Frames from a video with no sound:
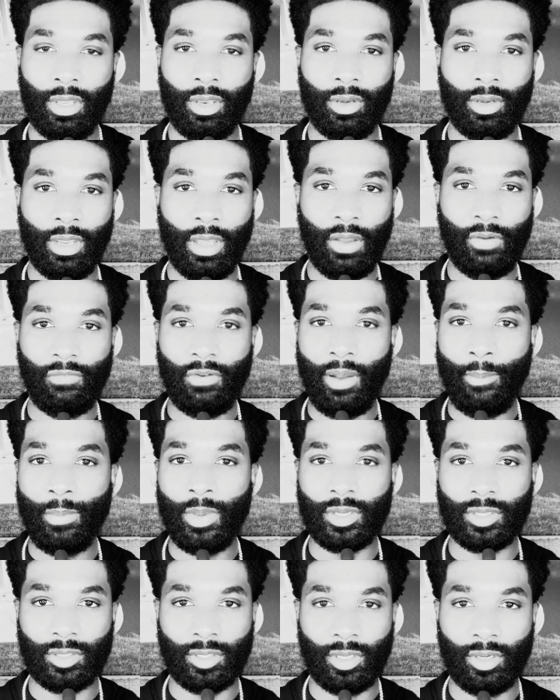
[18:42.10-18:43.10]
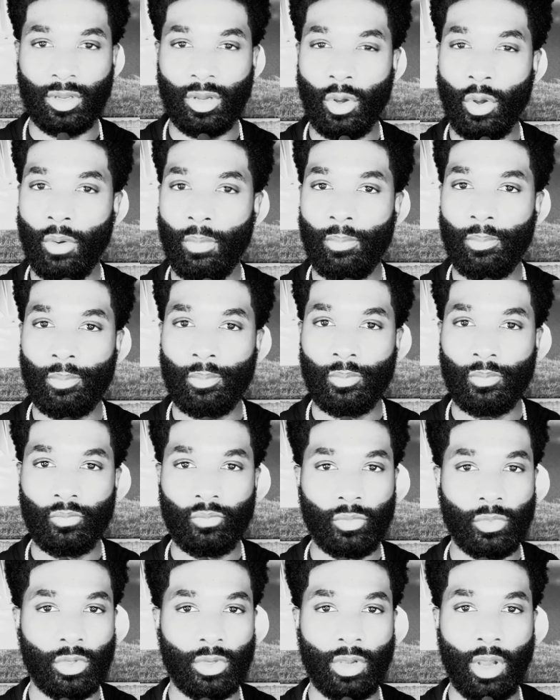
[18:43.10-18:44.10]
Now, if I mixed it up,
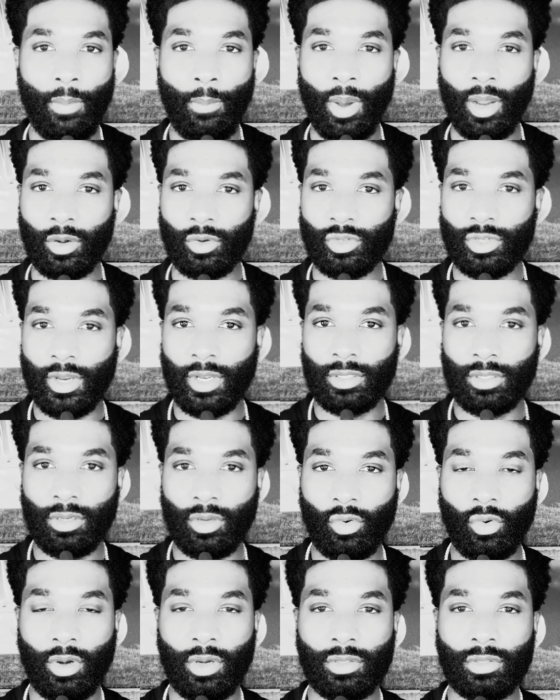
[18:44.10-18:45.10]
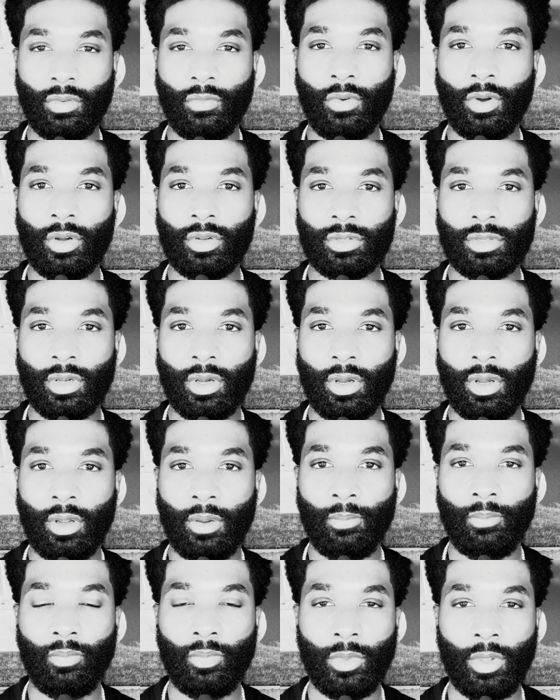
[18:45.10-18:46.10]
you got Michael Jackson, the greatest of all
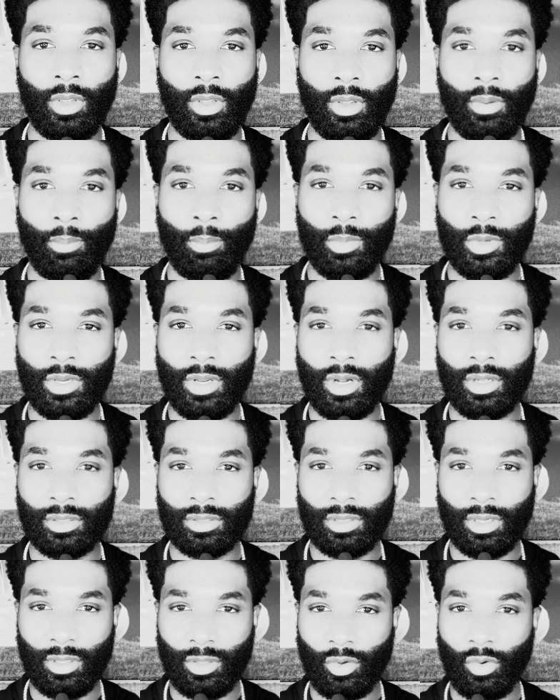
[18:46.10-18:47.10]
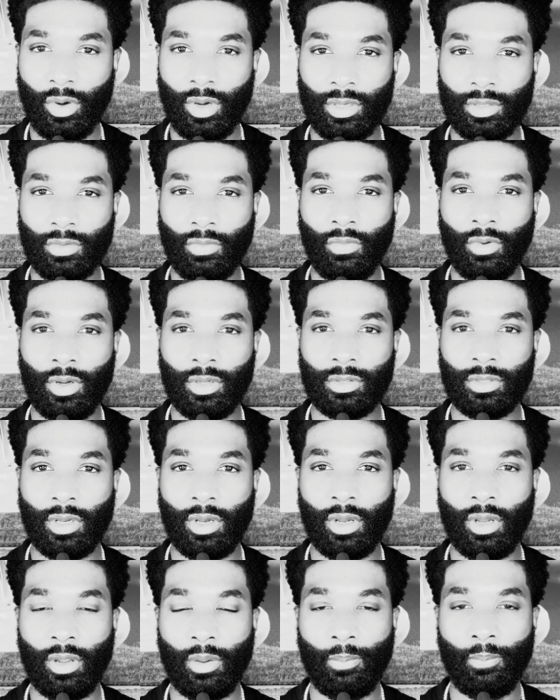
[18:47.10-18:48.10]
time, Beyonce, the greatest of all
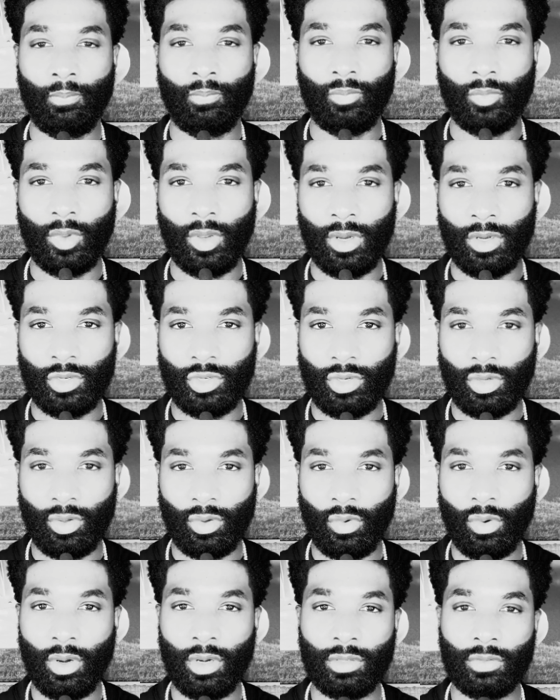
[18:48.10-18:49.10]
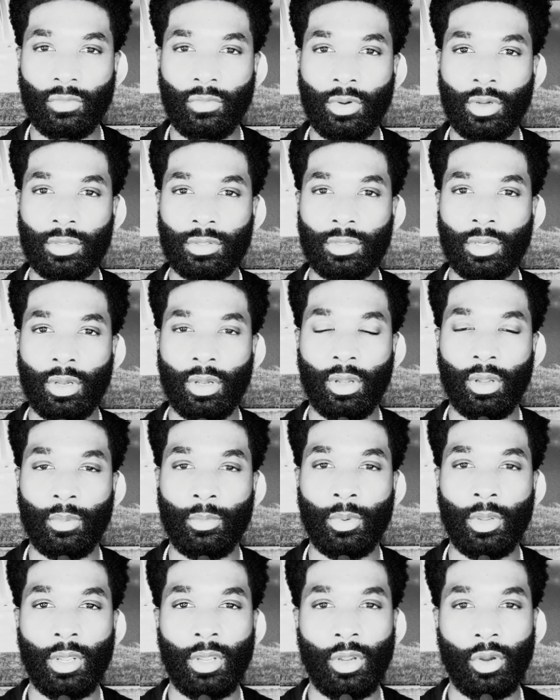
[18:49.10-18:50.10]
time, Usher, the greatest of all time,
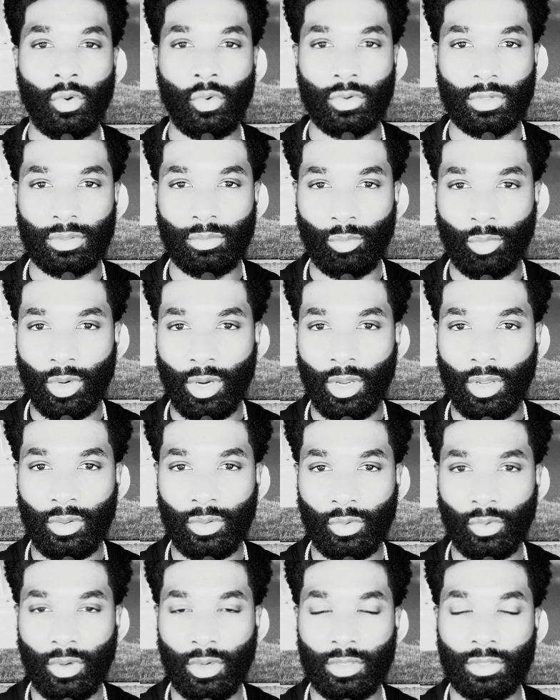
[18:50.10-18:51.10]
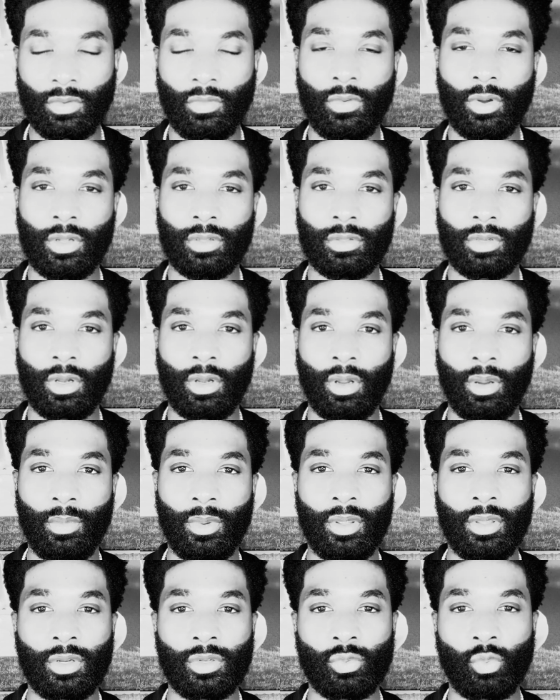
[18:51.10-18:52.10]
Chris Brown, the greatest of all time.
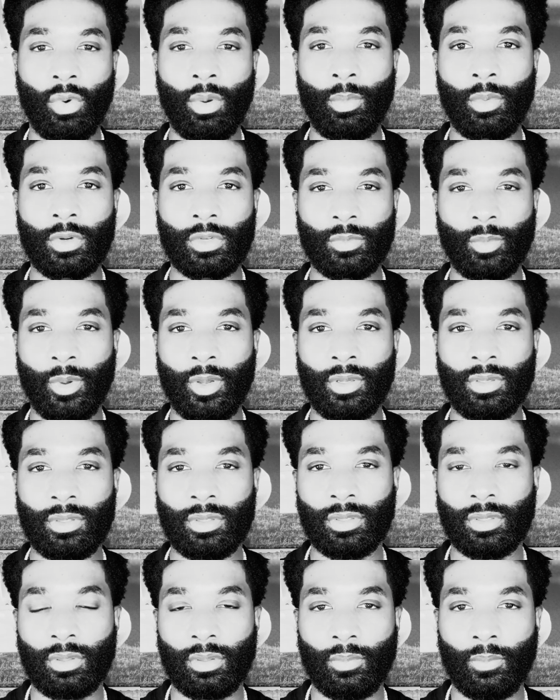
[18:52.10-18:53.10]
And there's one more space.